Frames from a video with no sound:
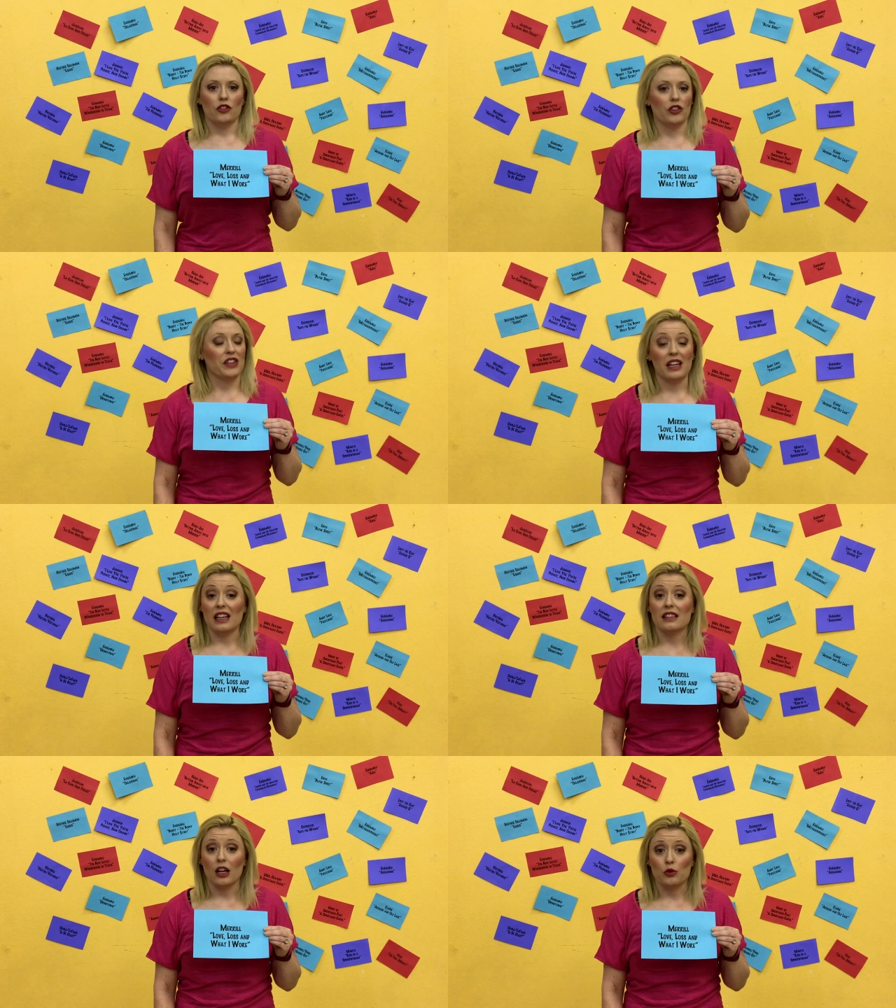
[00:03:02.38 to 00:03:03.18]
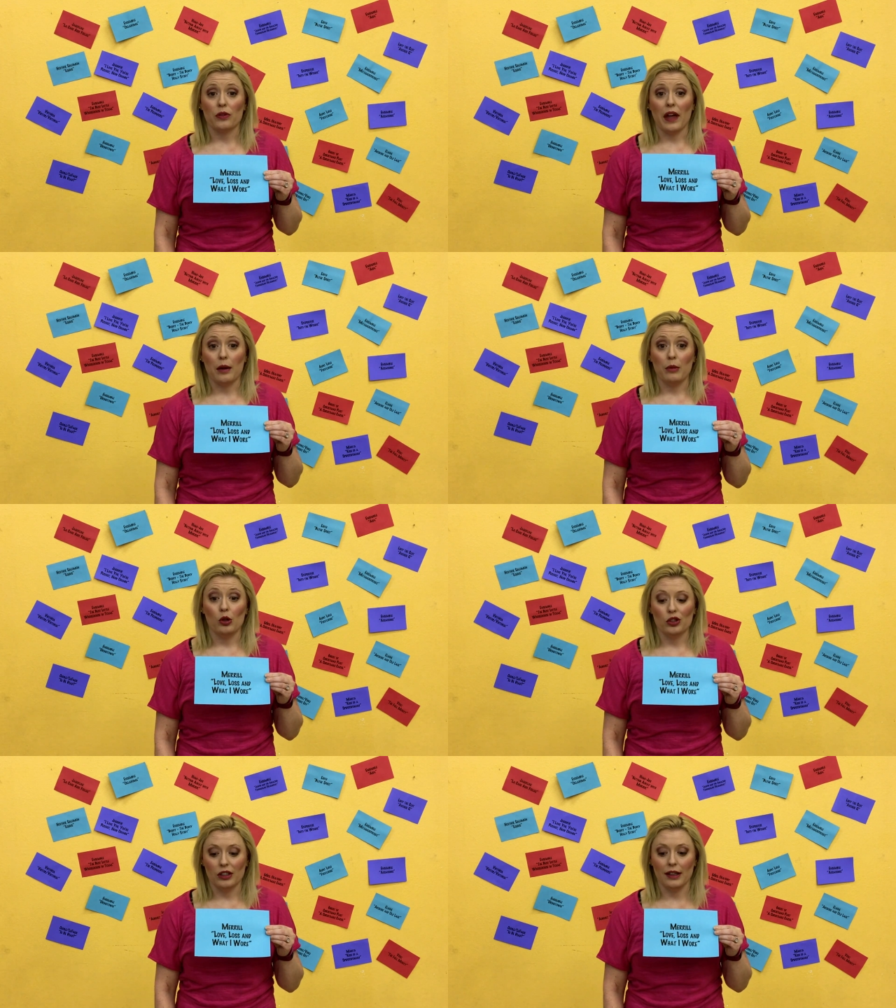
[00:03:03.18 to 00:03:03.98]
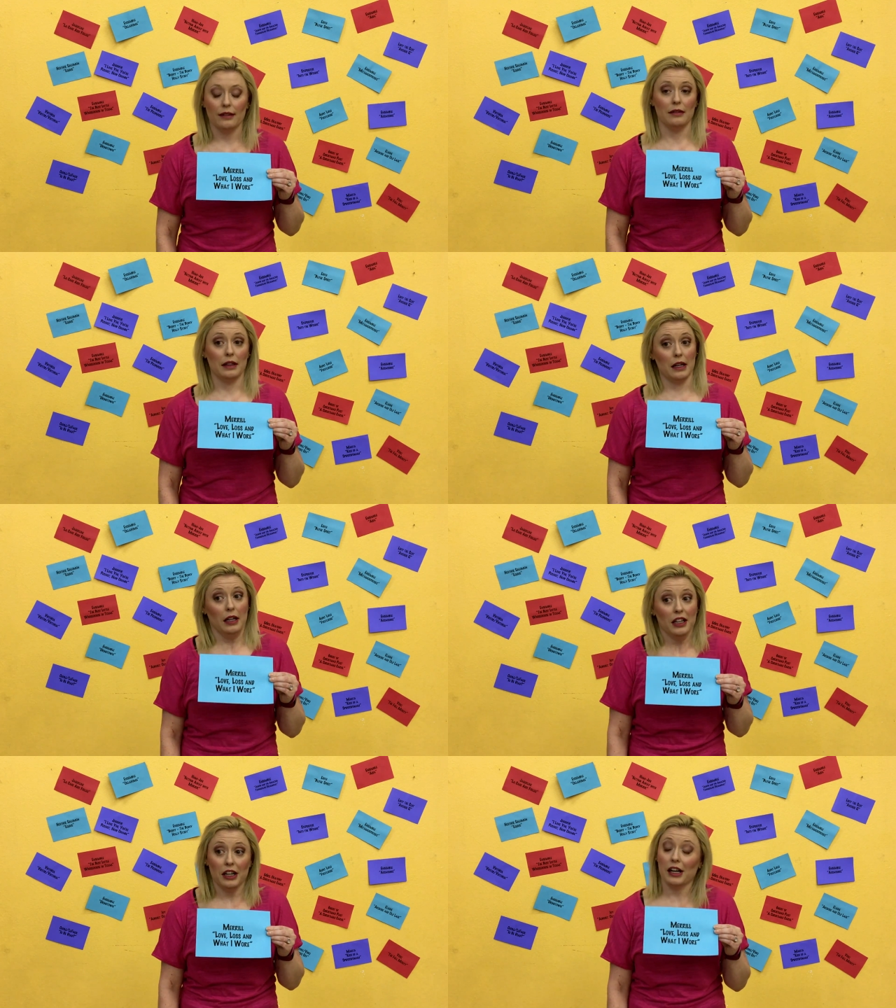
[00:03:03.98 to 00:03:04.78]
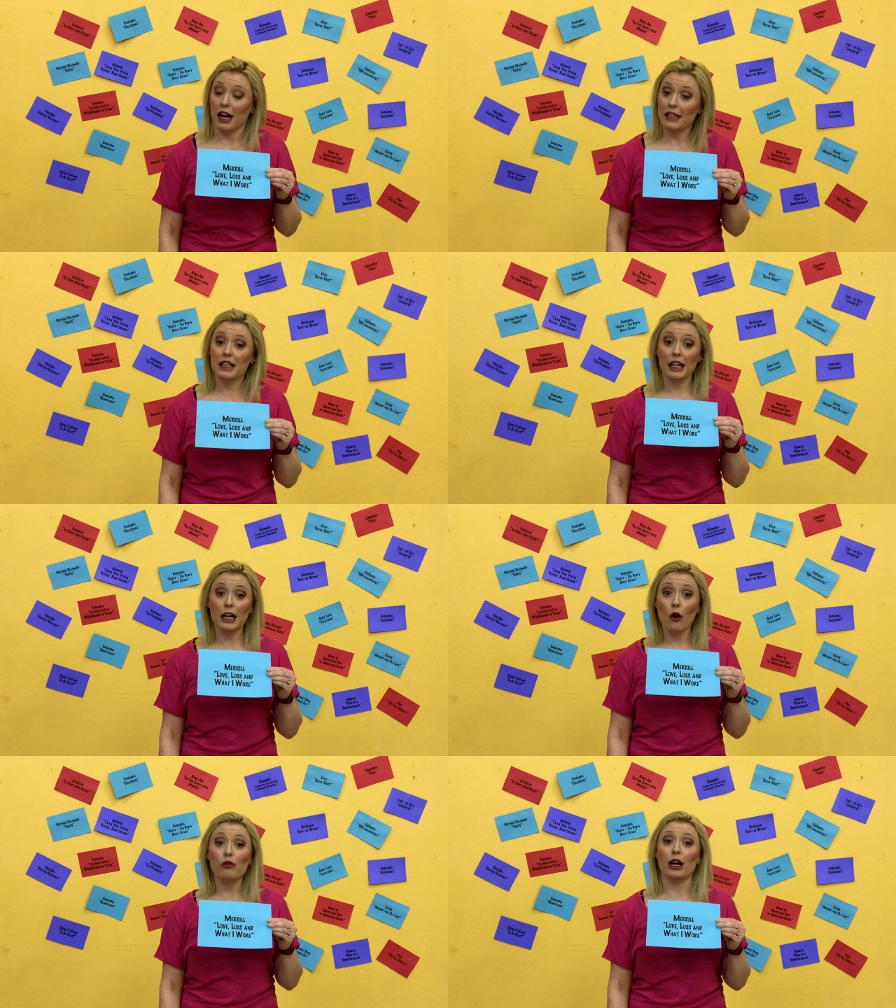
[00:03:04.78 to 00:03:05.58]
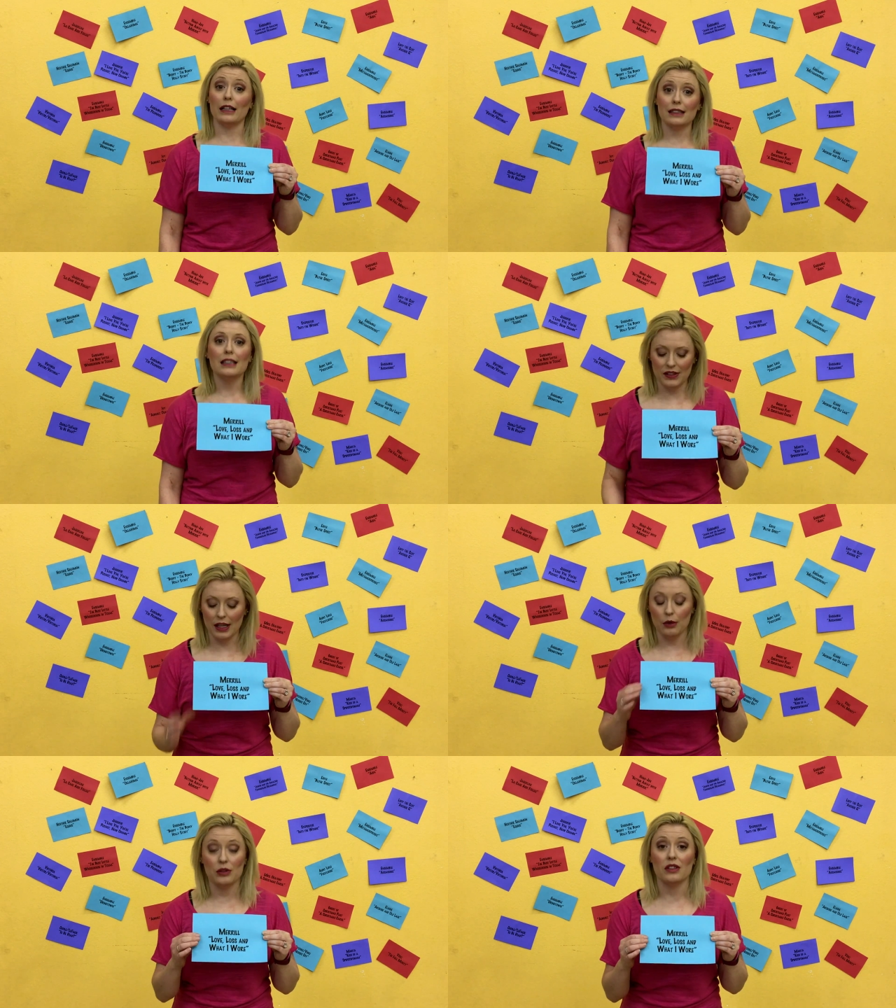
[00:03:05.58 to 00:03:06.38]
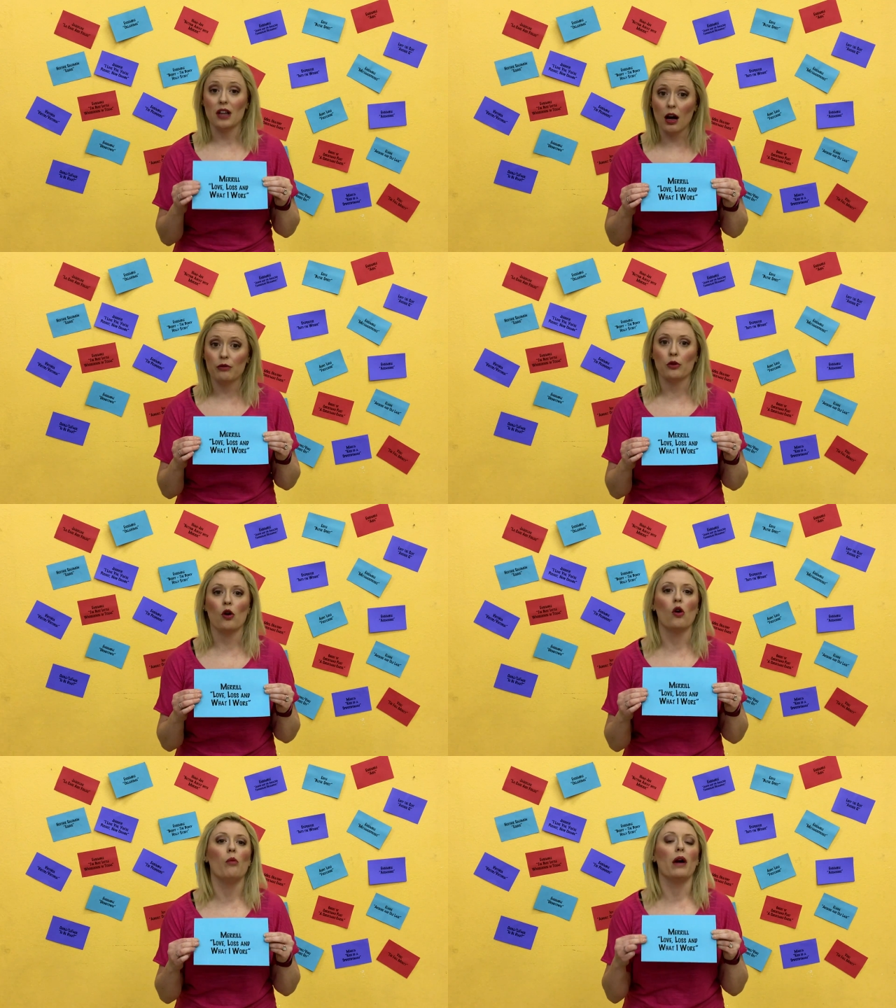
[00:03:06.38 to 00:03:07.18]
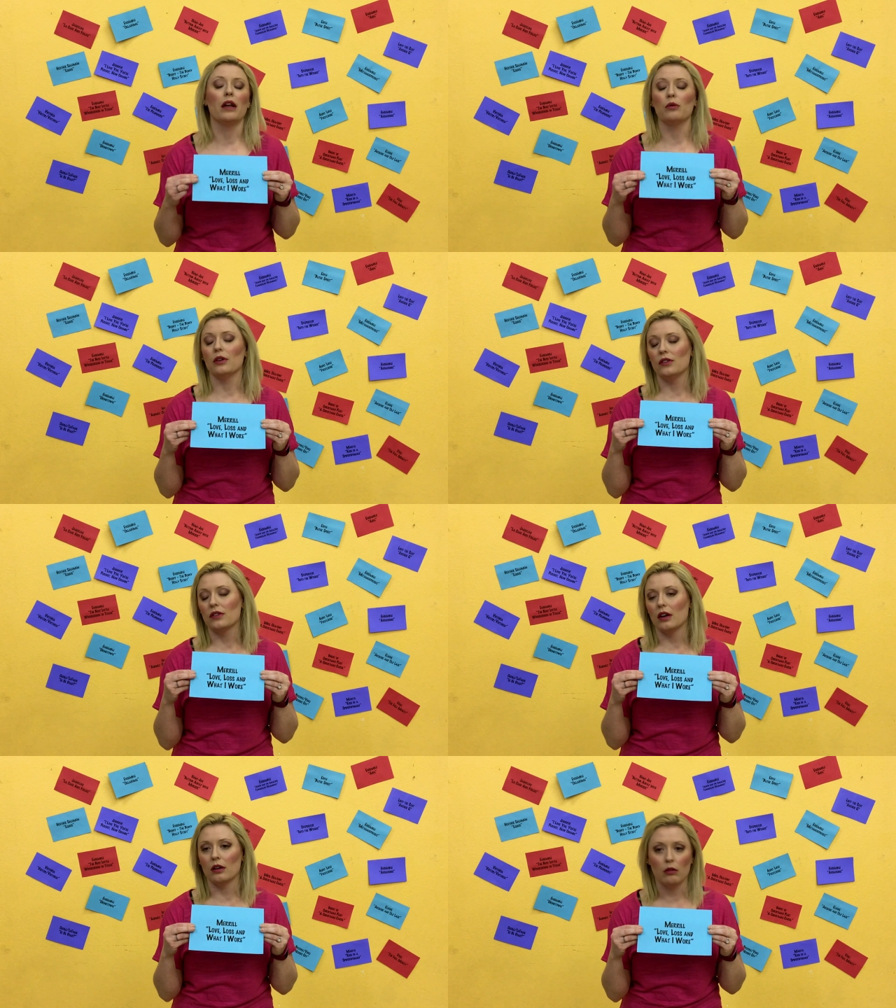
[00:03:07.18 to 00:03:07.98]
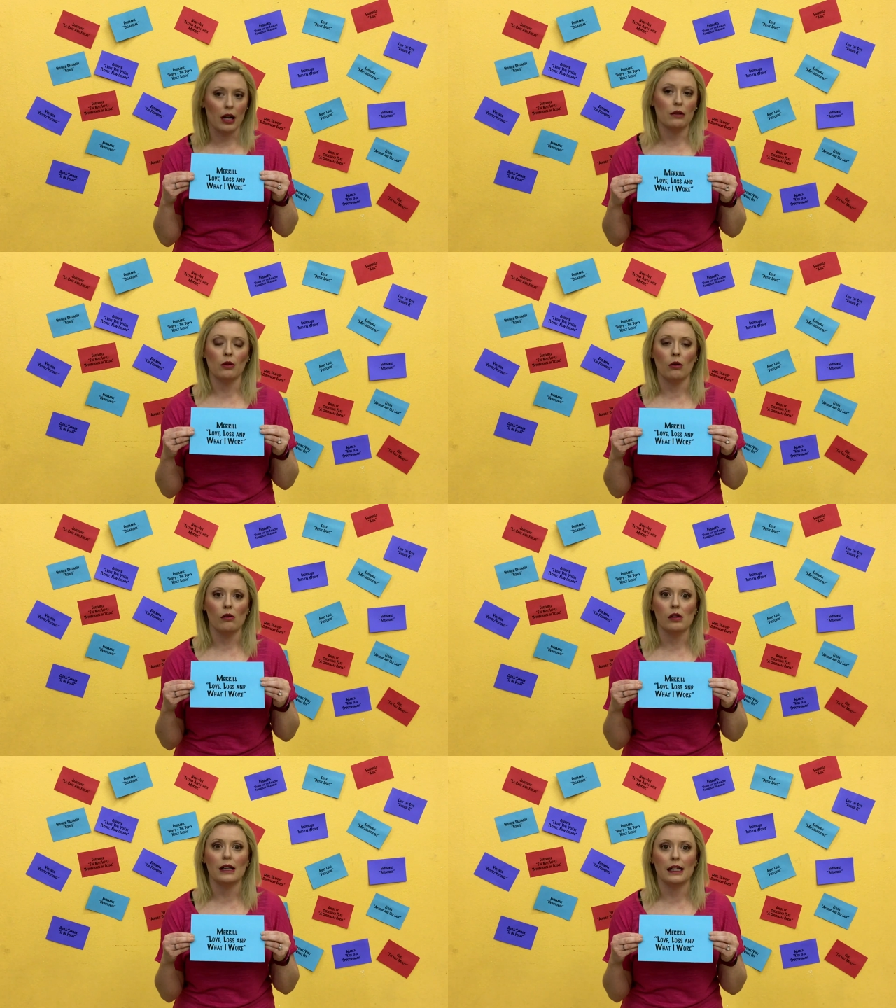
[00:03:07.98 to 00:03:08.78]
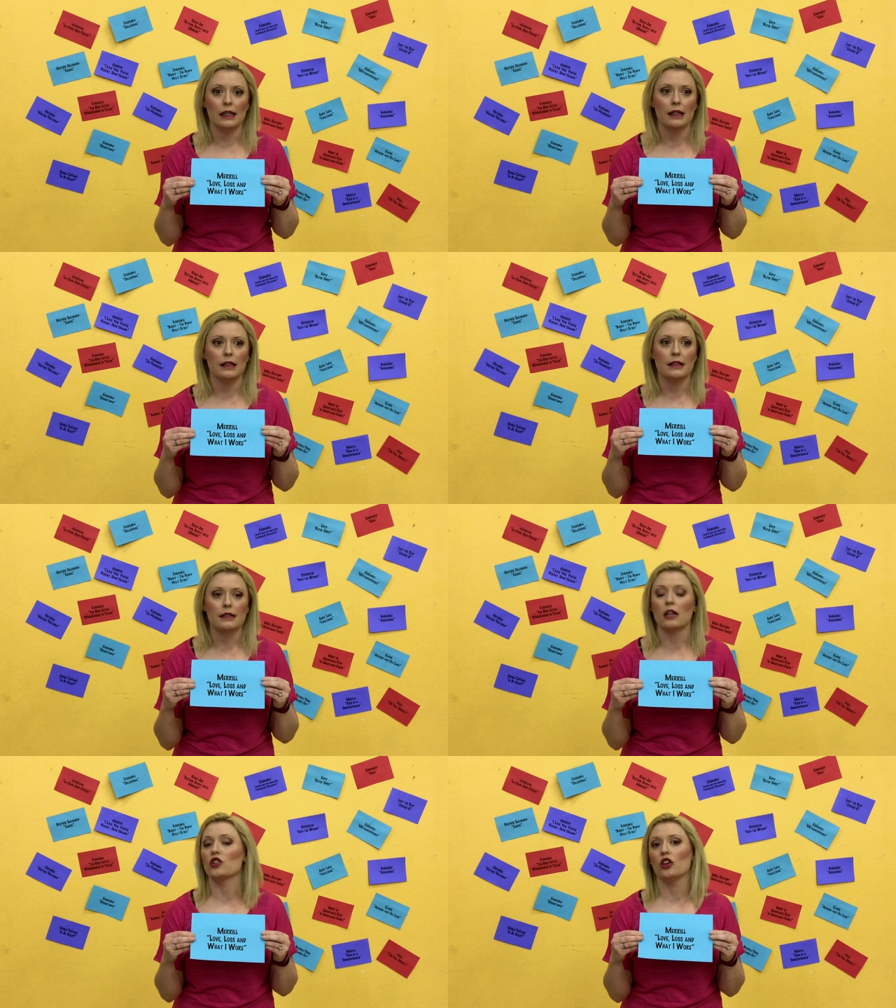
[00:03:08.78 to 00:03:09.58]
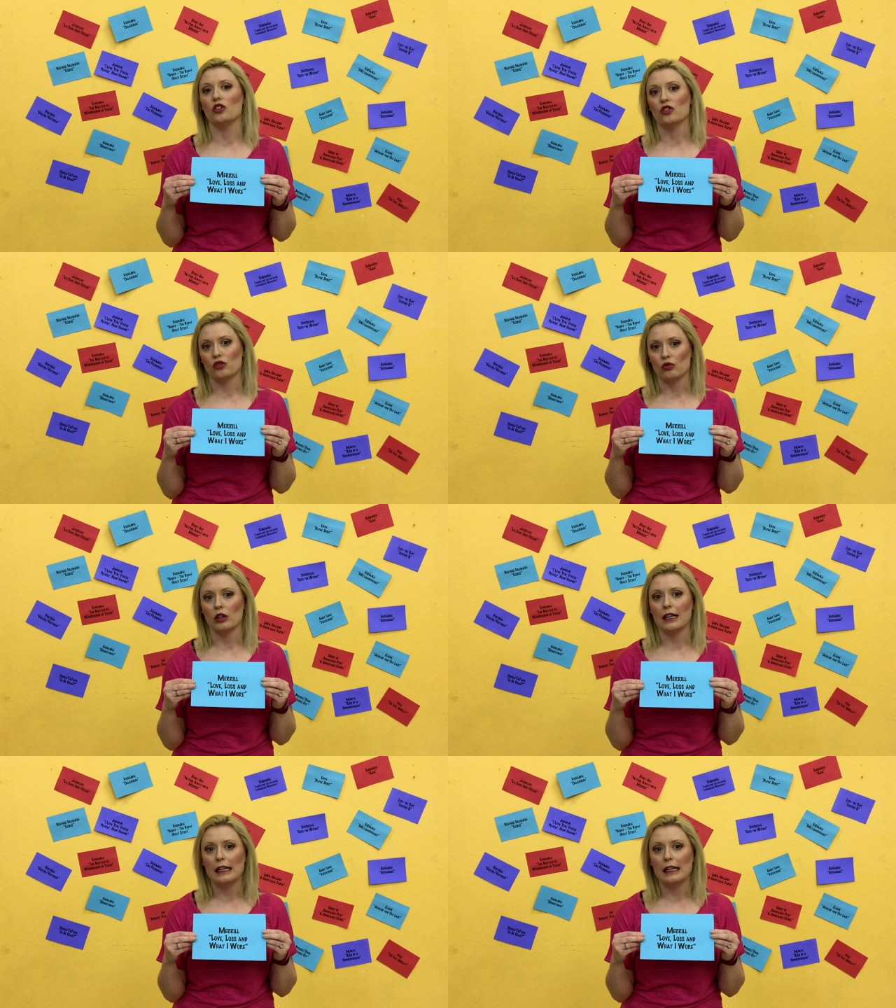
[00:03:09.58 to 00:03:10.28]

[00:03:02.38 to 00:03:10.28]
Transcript: just getting in touch with that emotion and kind of getting over it. It was a tough role, but it was a great role and such a good story.